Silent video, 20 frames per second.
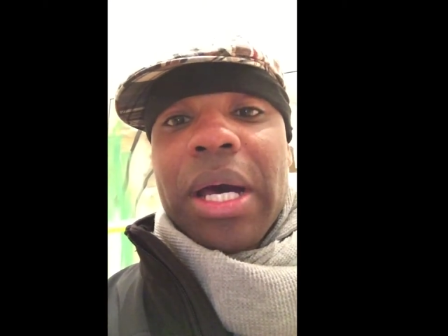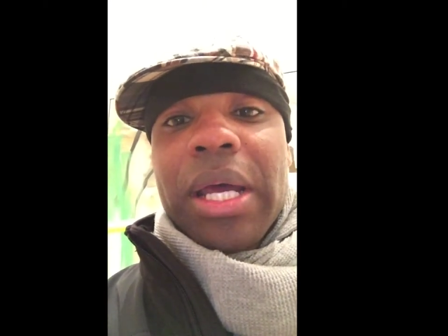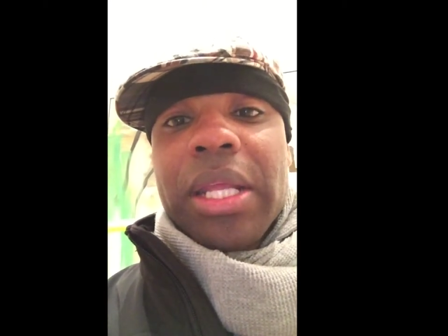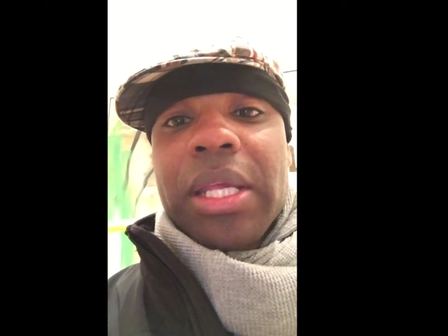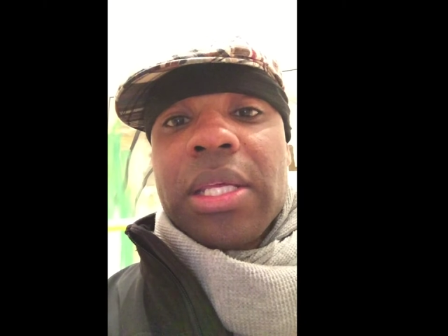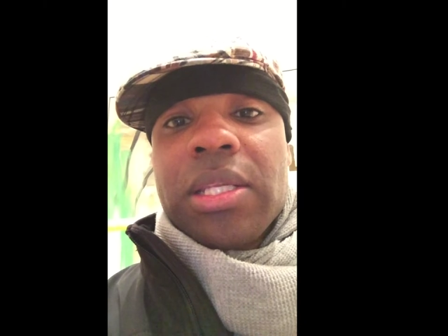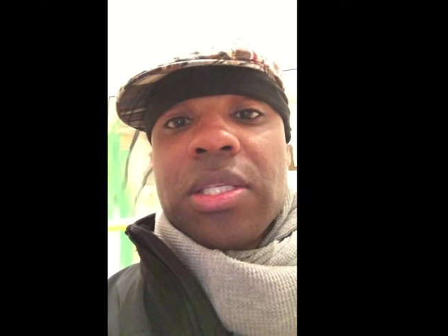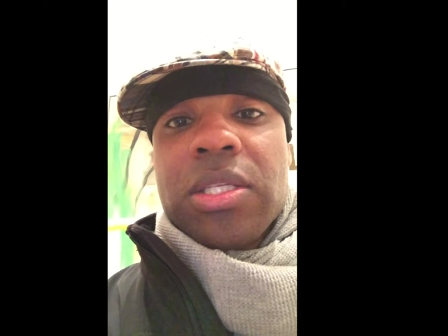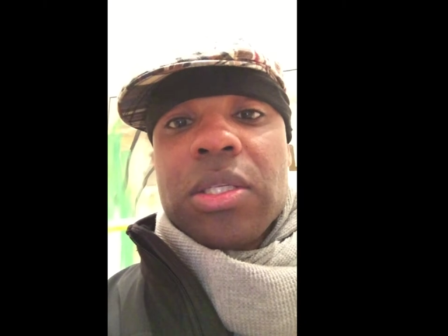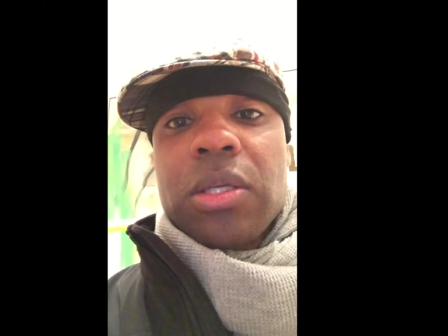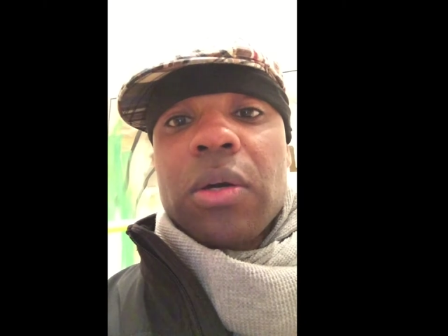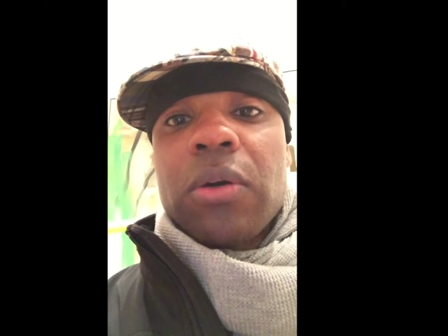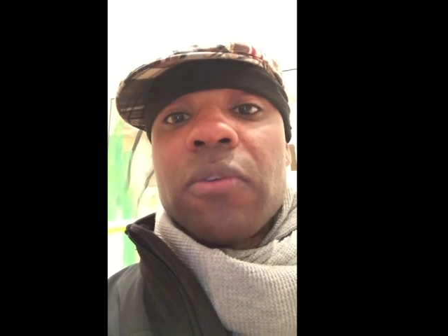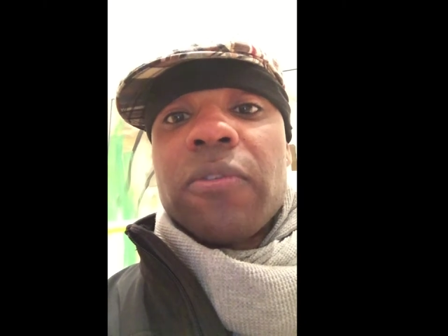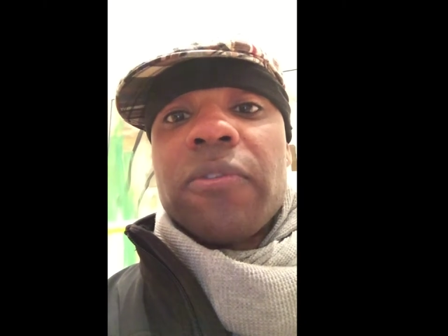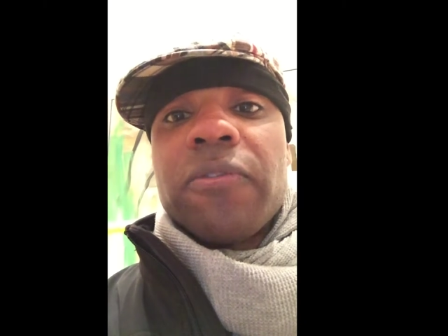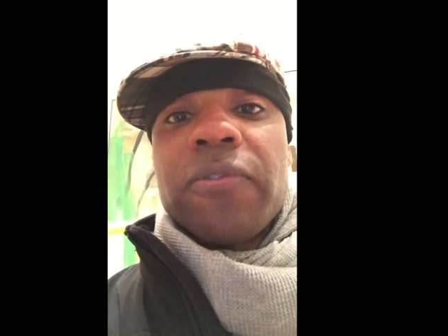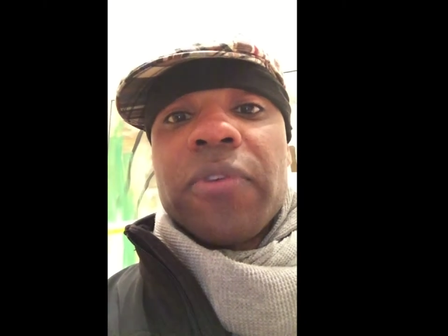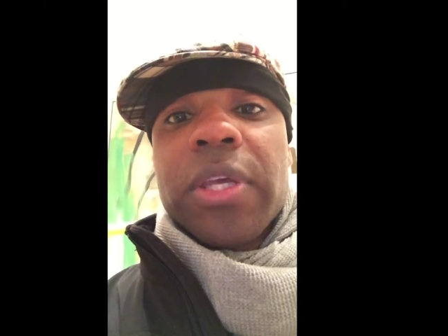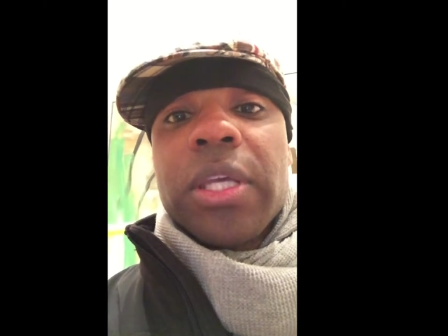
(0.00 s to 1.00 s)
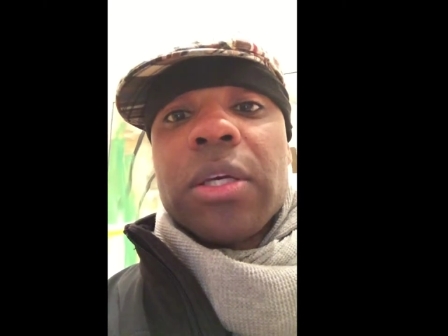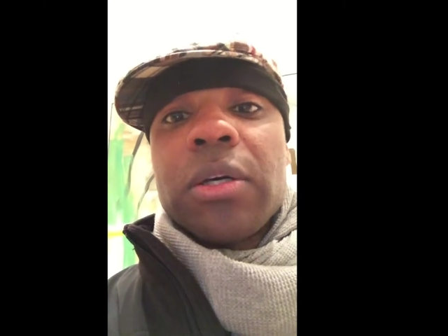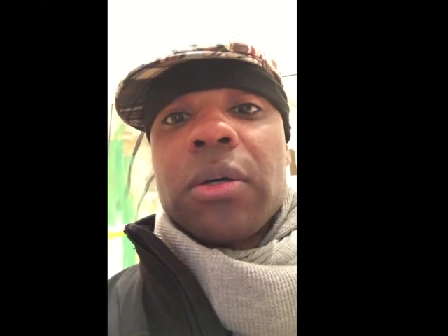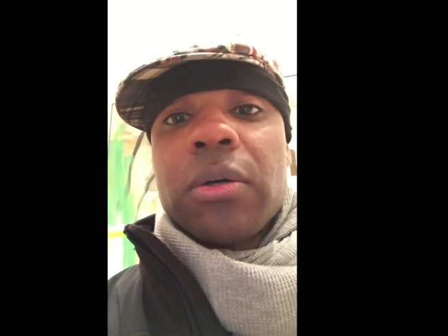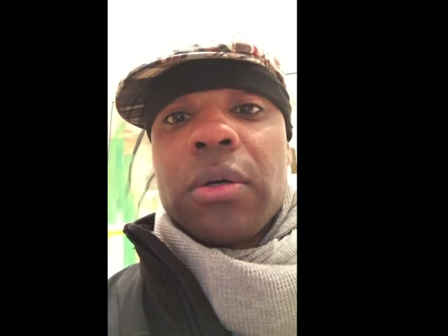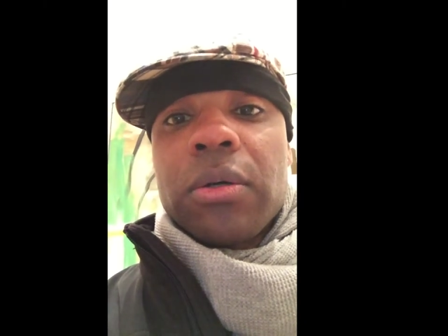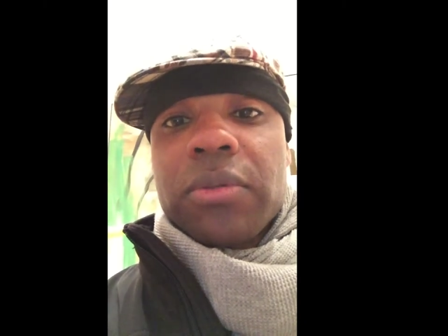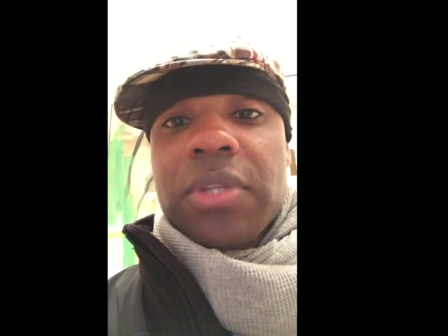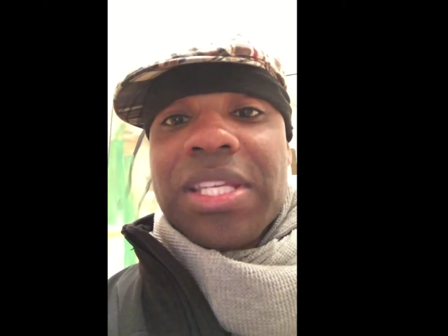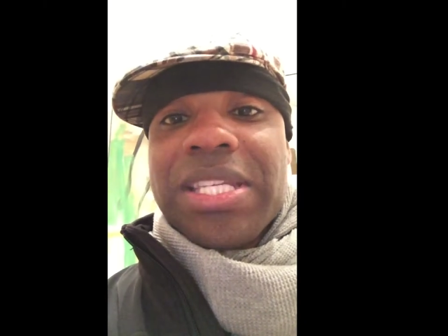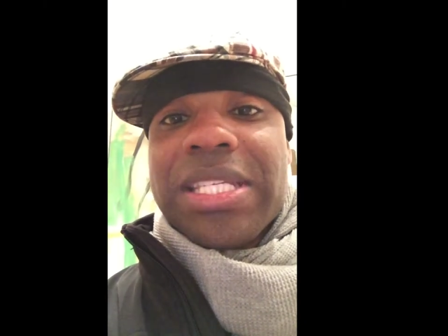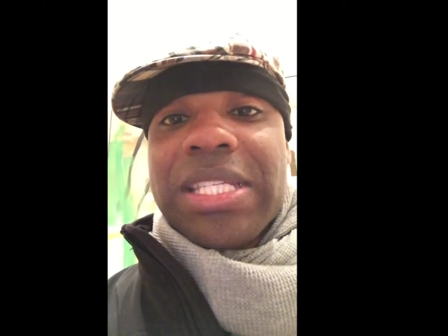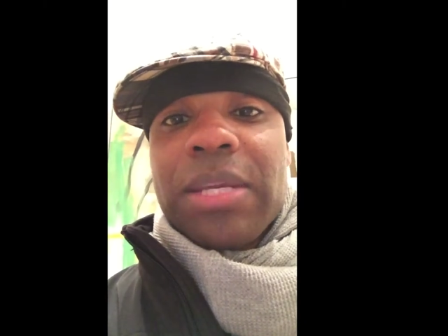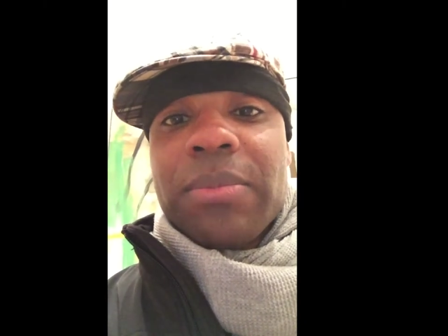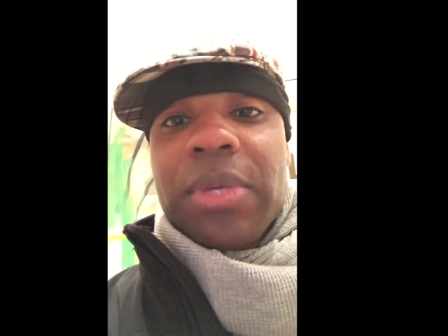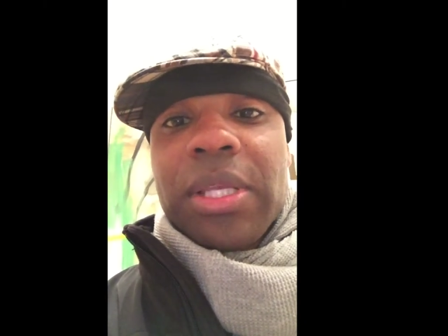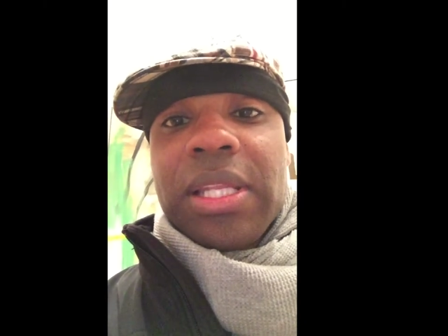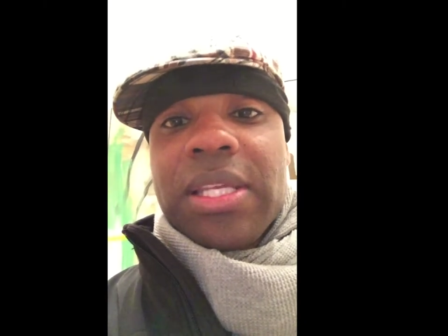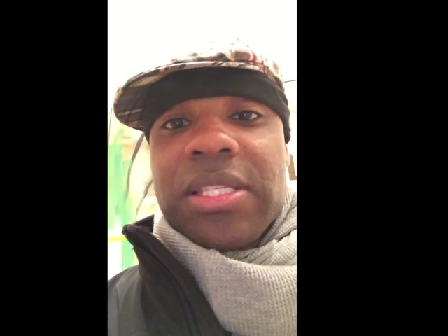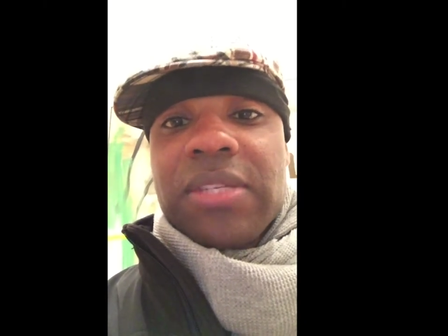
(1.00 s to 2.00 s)
body, and soul feel the
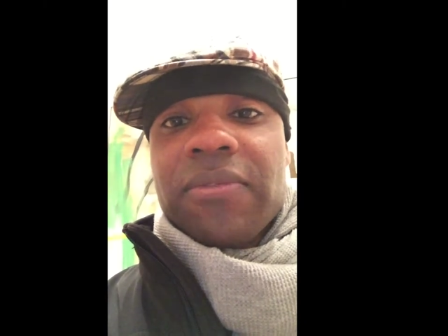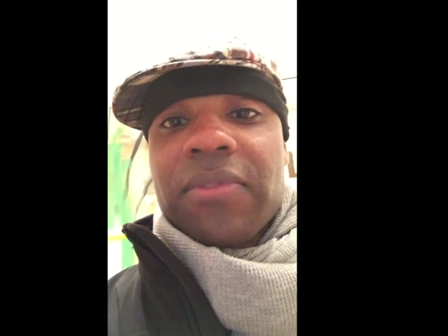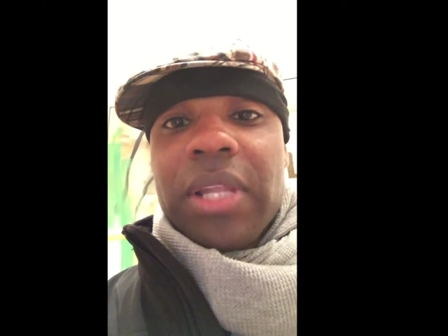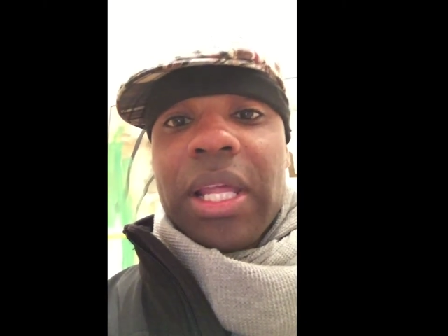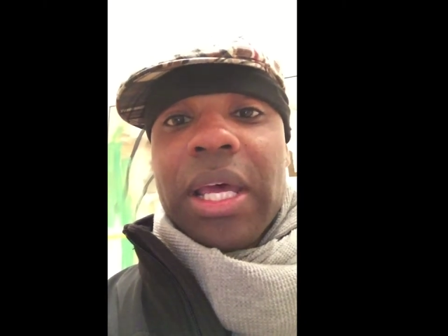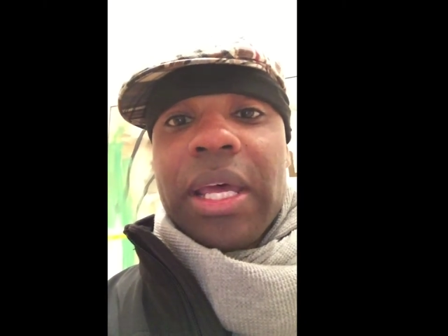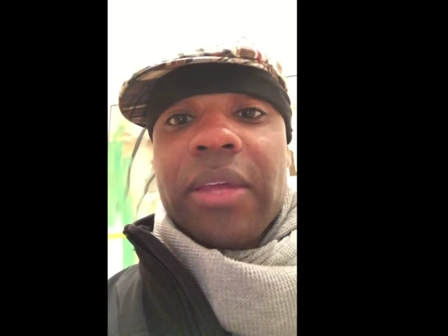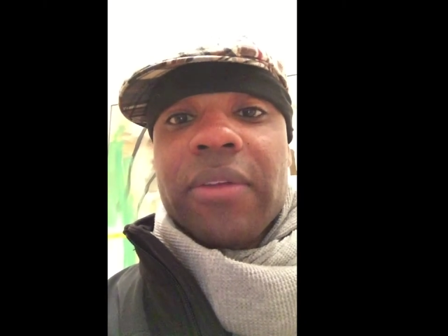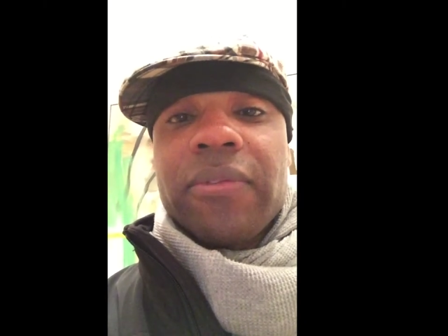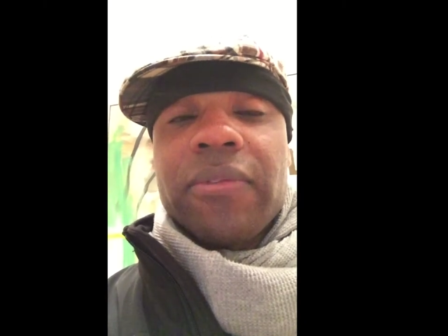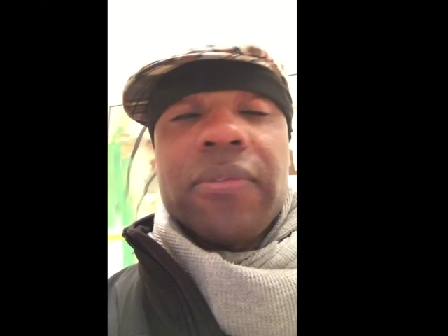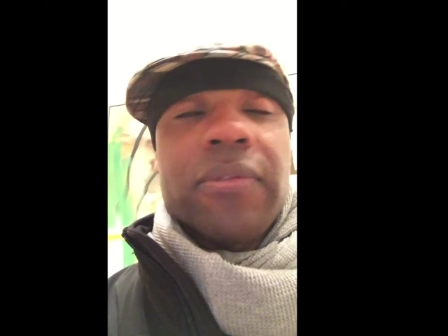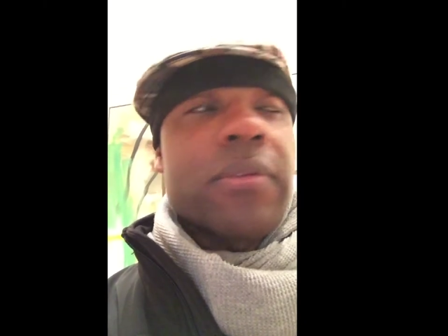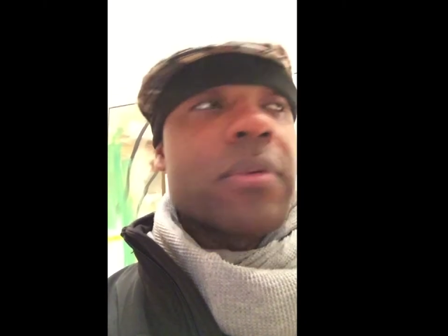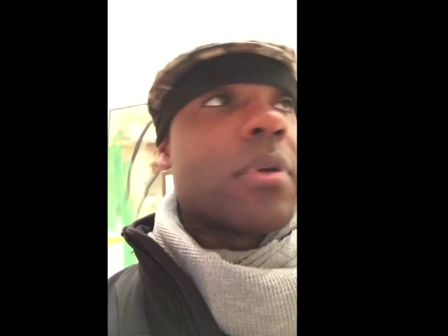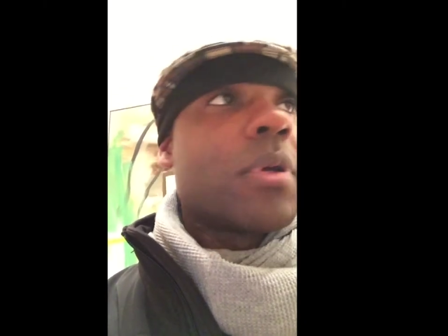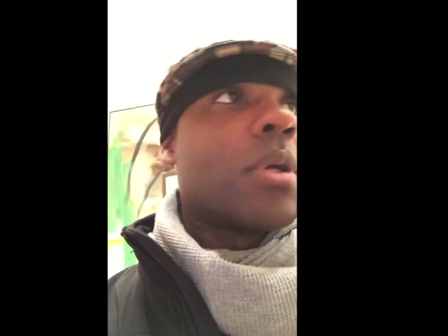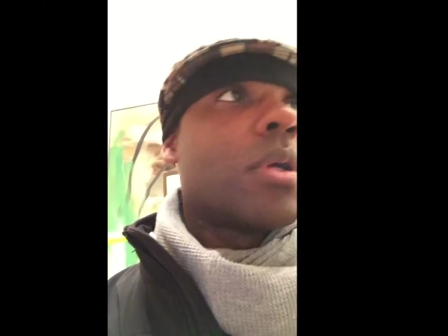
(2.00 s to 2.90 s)
stimulus of life.